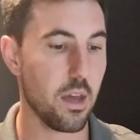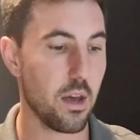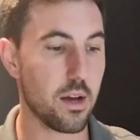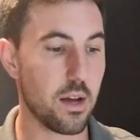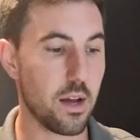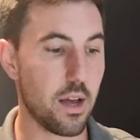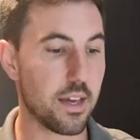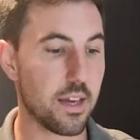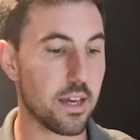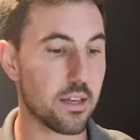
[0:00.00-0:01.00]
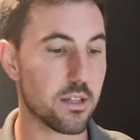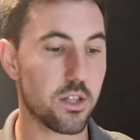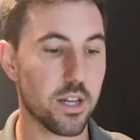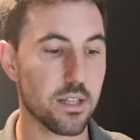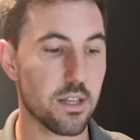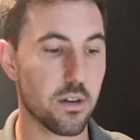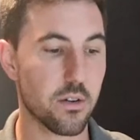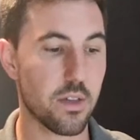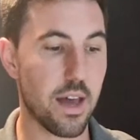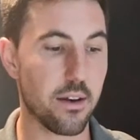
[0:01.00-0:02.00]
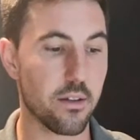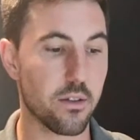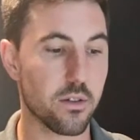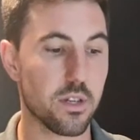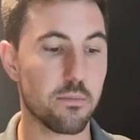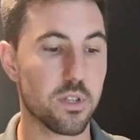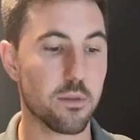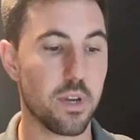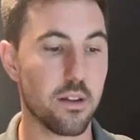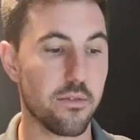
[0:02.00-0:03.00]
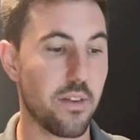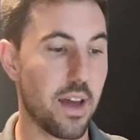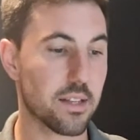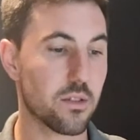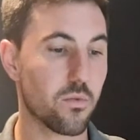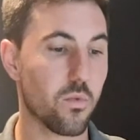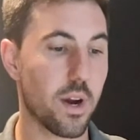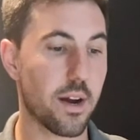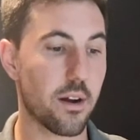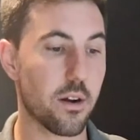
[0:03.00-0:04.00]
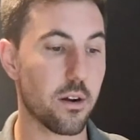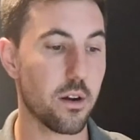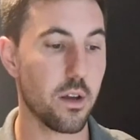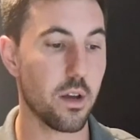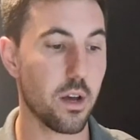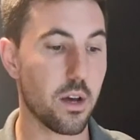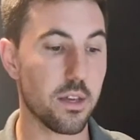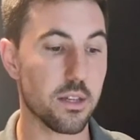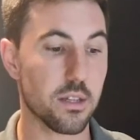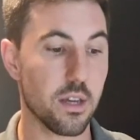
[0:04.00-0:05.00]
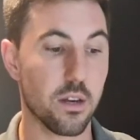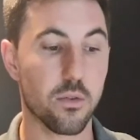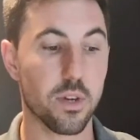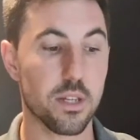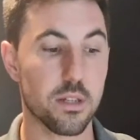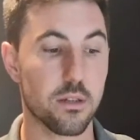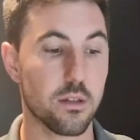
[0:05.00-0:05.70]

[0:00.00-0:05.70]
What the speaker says: And they suggest here that there seems to be an effect where this increased